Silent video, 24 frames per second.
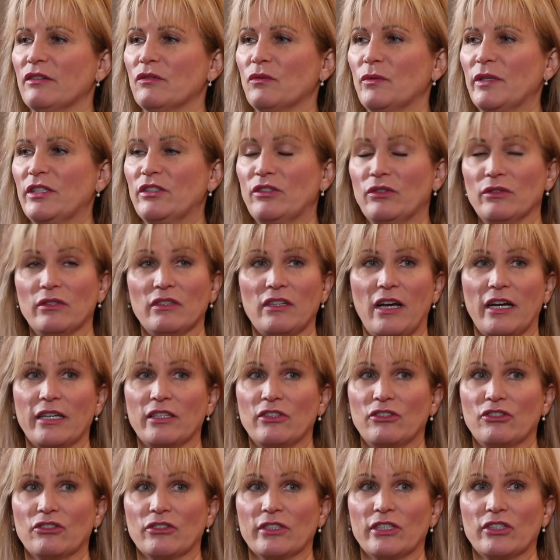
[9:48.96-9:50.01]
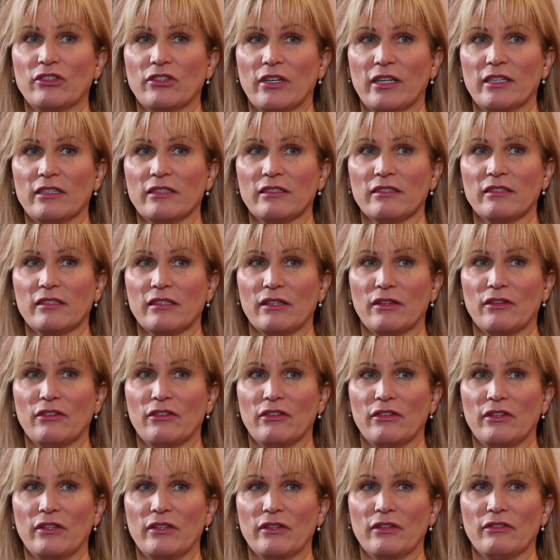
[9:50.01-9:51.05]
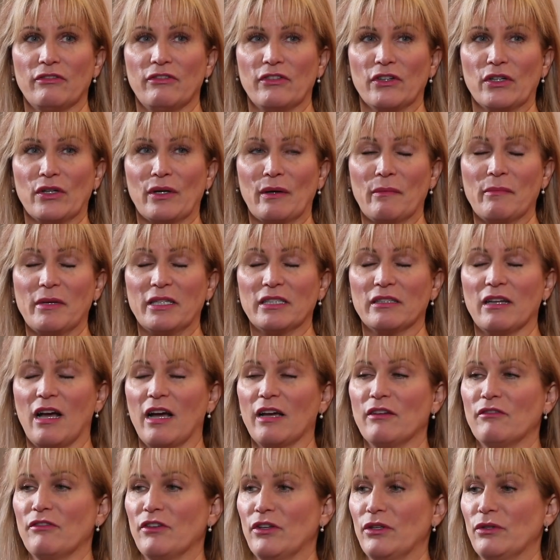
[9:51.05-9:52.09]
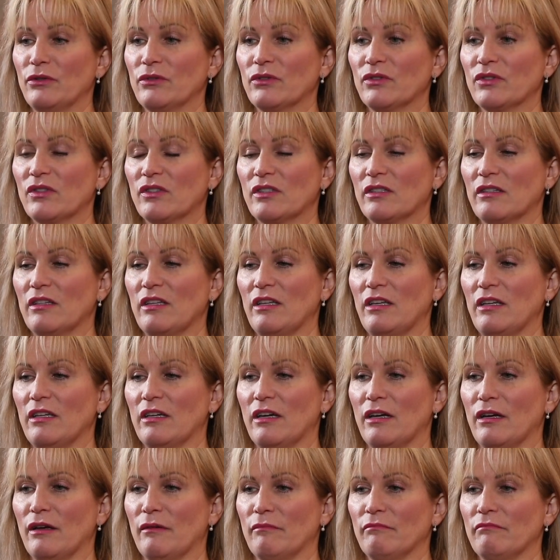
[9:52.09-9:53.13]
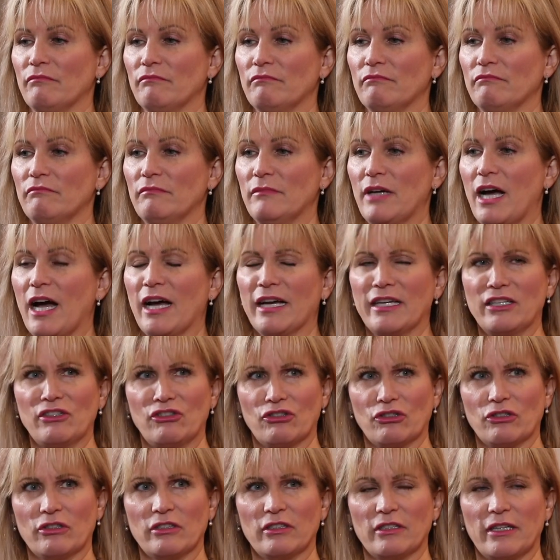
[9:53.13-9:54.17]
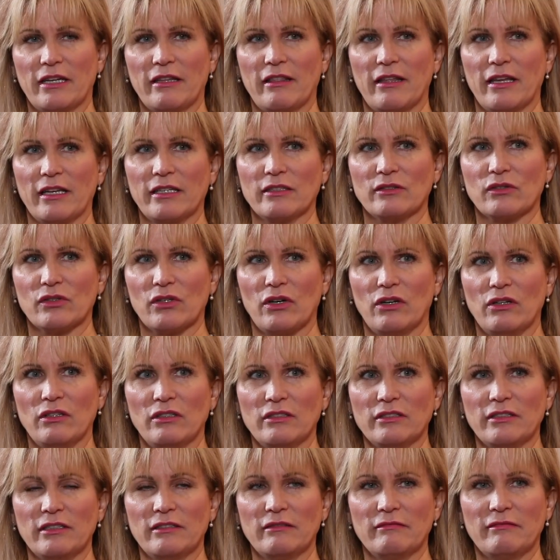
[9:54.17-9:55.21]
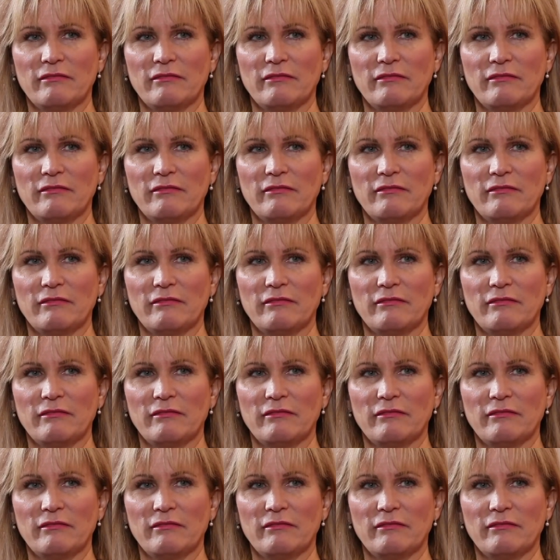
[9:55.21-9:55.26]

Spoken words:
we do a lot of jury trials in the firm, and I've used the iJuror, I think it's called.